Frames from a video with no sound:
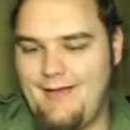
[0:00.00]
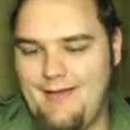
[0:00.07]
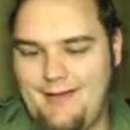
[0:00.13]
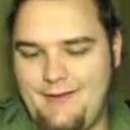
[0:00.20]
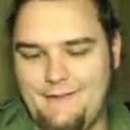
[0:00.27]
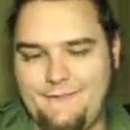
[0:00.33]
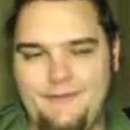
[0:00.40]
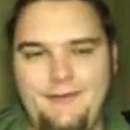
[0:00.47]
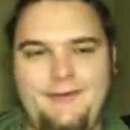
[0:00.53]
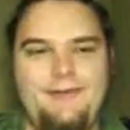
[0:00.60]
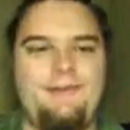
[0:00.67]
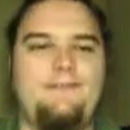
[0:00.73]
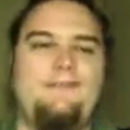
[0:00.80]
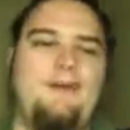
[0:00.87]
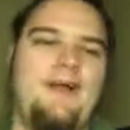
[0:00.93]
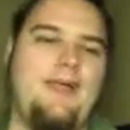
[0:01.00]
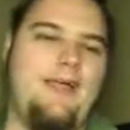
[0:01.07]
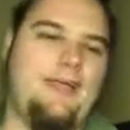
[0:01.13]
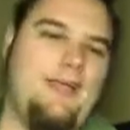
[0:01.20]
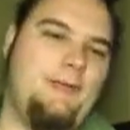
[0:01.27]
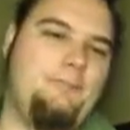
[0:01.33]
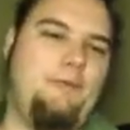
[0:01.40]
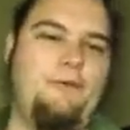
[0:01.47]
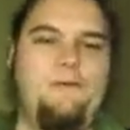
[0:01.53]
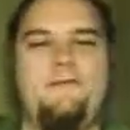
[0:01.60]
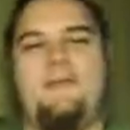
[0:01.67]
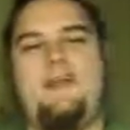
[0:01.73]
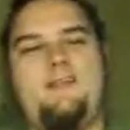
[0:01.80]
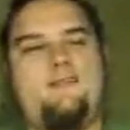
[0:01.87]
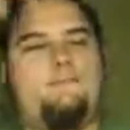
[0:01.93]
And he's running away, and he
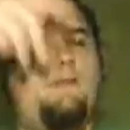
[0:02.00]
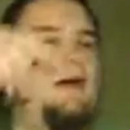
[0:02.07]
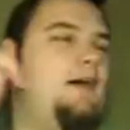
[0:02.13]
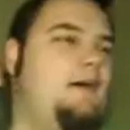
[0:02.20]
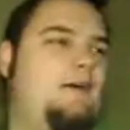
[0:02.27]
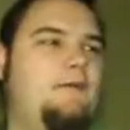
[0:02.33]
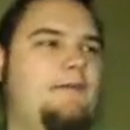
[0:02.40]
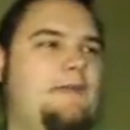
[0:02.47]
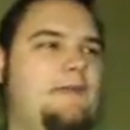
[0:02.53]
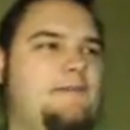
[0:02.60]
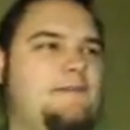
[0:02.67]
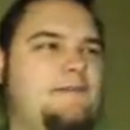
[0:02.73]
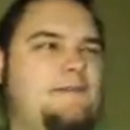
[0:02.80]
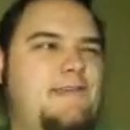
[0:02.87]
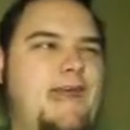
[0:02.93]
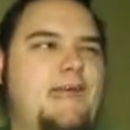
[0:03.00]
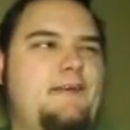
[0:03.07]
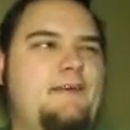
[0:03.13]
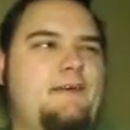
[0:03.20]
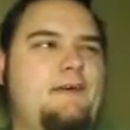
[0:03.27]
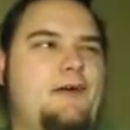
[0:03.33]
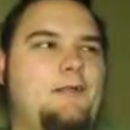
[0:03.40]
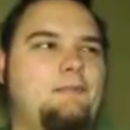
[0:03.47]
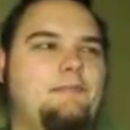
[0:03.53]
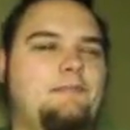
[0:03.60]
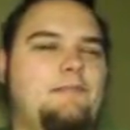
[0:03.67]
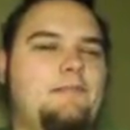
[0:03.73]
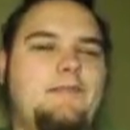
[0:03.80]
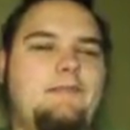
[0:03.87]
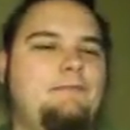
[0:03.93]
pulls out his bow, and he's just standing there going,
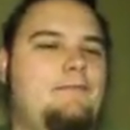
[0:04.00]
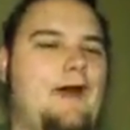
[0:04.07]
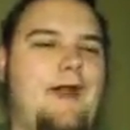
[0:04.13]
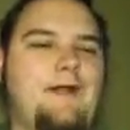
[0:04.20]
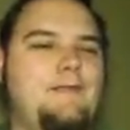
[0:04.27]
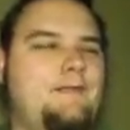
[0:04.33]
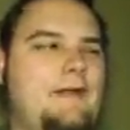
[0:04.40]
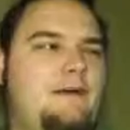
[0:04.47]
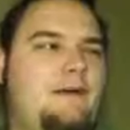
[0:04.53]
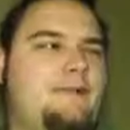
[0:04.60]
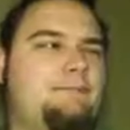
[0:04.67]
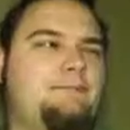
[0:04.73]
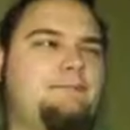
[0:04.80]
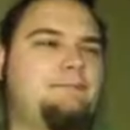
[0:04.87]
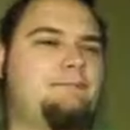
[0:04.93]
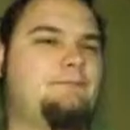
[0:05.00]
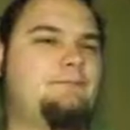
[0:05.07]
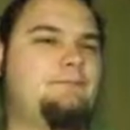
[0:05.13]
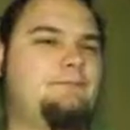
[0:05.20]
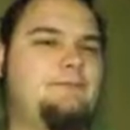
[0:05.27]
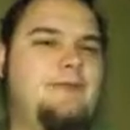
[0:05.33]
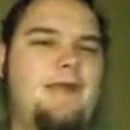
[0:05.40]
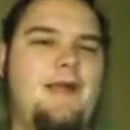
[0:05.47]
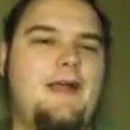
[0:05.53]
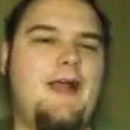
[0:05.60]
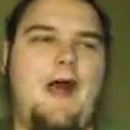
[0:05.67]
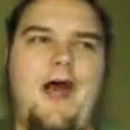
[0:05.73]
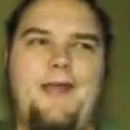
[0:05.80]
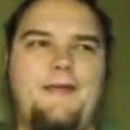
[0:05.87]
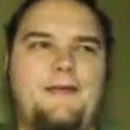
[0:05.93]
"I could do it.
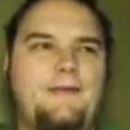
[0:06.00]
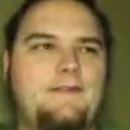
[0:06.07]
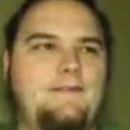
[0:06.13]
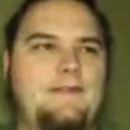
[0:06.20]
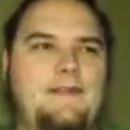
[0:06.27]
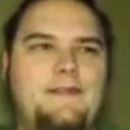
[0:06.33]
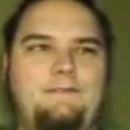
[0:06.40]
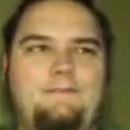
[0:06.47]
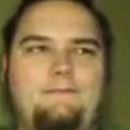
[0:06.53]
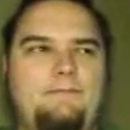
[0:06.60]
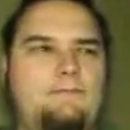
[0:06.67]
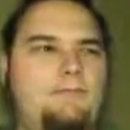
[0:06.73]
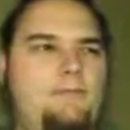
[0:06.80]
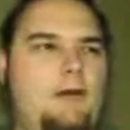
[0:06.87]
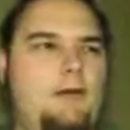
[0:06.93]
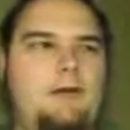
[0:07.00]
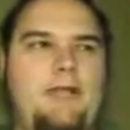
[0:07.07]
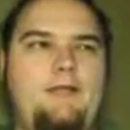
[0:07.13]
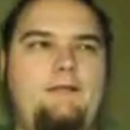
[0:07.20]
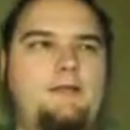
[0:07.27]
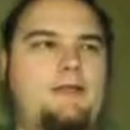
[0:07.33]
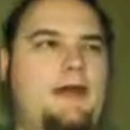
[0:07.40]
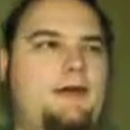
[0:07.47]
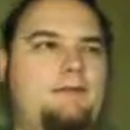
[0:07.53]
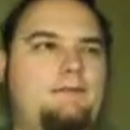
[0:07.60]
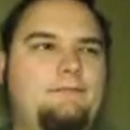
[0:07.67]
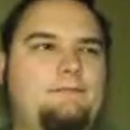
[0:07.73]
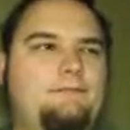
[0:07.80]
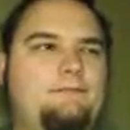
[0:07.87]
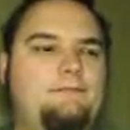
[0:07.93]
I could do it. Nobody would
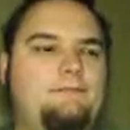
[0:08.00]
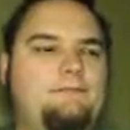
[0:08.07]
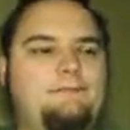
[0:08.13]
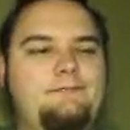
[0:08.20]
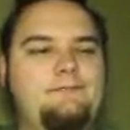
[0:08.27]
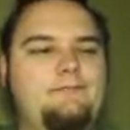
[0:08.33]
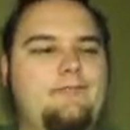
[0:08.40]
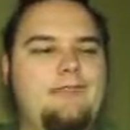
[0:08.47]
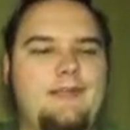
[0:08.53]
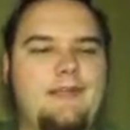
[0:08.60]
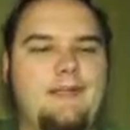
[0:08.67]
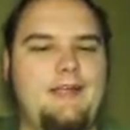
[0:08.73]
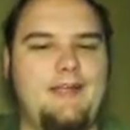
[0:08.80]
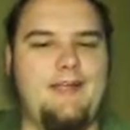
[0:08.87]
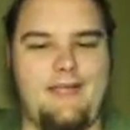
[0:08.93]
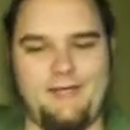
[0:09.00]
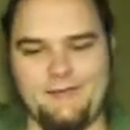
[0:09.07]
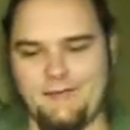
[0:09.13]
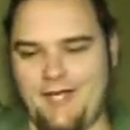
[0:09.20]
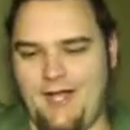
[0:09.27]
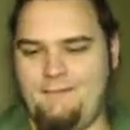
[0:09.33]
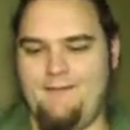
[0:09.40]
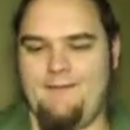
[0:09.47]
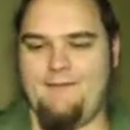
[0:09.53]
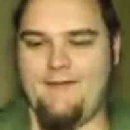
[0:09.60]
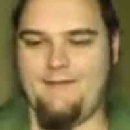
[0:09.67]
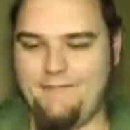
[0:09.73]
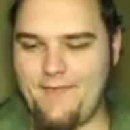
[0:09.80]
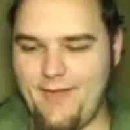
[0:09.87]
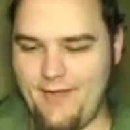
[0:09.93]
know." He drops, he's
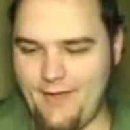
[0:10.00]
like,